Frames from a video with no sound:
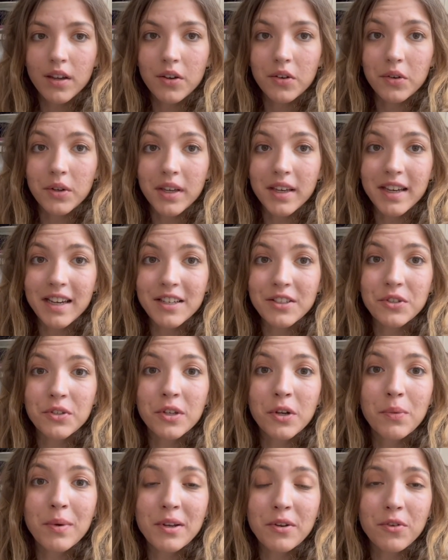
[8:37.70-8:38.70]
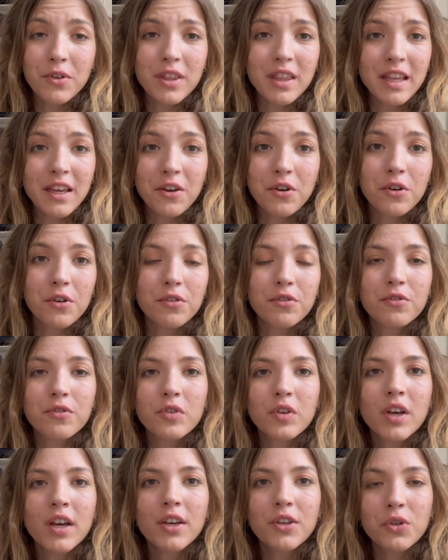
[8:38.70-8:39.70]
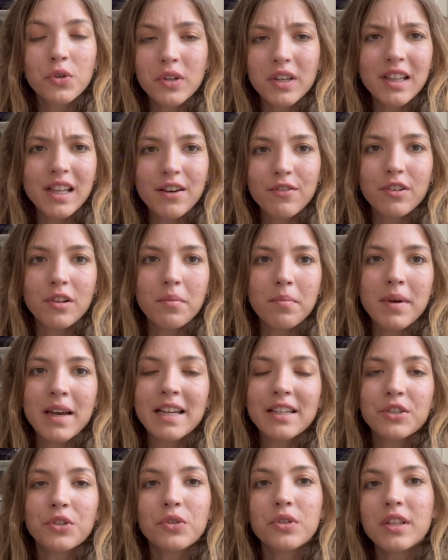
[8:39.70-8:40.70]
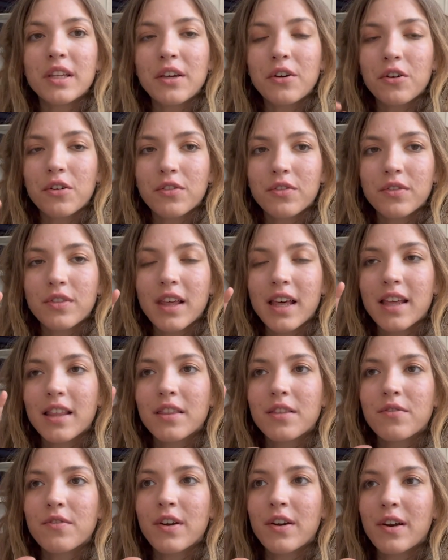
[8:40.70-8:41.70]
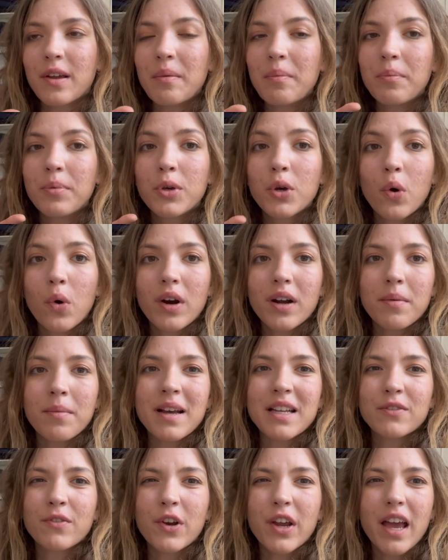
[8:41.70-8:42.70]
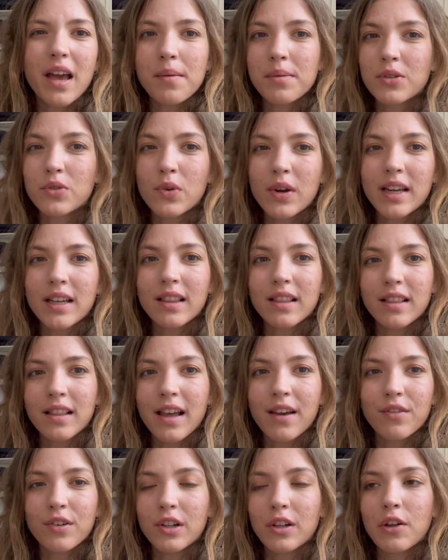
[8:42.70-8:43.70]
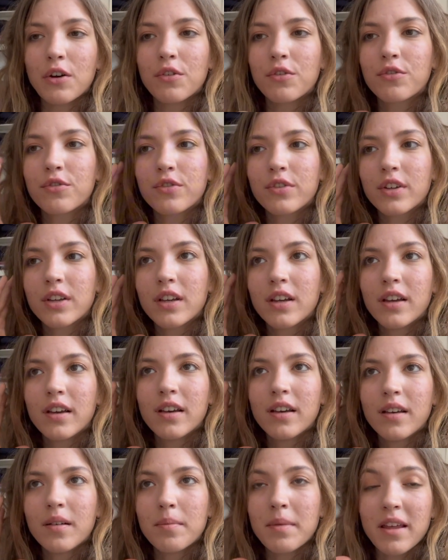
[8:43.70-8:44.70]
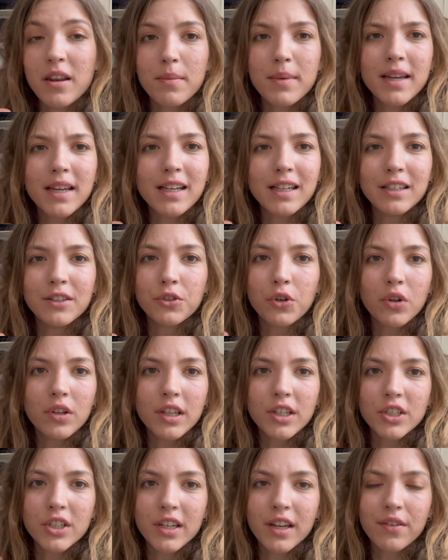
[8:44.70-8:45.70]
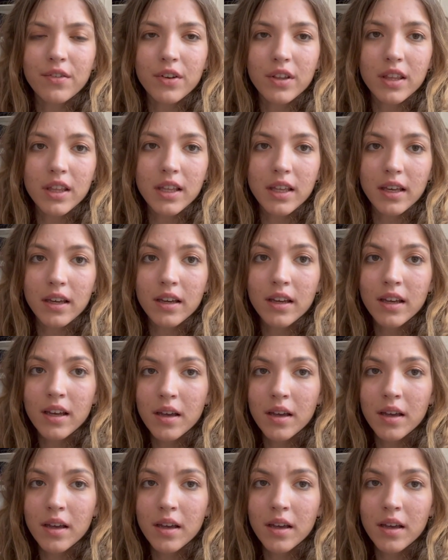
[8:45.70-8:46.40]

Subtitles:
Okay guys, you know when you think of uni-level maths, you think of that very pure maths, very abstract level of mathematical knowledge and everything.